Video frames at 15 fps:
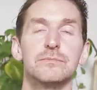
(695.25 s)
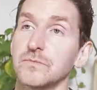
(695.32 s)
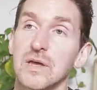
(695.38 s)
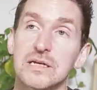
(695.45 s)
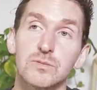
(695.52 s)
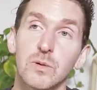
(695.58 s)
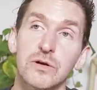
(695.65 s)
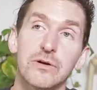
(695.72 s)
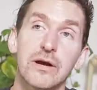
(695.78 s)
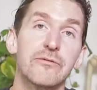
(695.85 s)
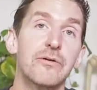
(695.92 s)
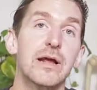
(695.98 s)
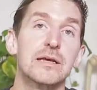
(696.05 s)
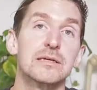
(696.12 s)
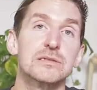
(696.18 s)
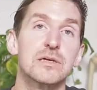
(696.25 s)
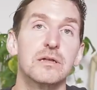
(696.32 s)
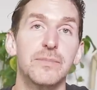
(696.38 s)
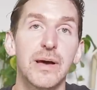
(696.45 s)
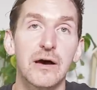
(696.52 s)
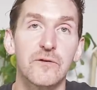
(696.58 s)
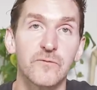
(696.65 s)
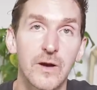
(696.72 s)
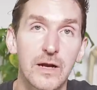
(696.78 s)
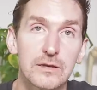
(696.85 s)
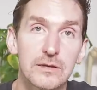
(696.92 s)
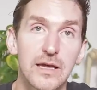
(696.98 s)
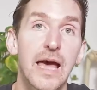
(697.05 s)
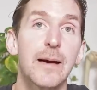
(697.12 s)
That's what great writing is all about, frankly,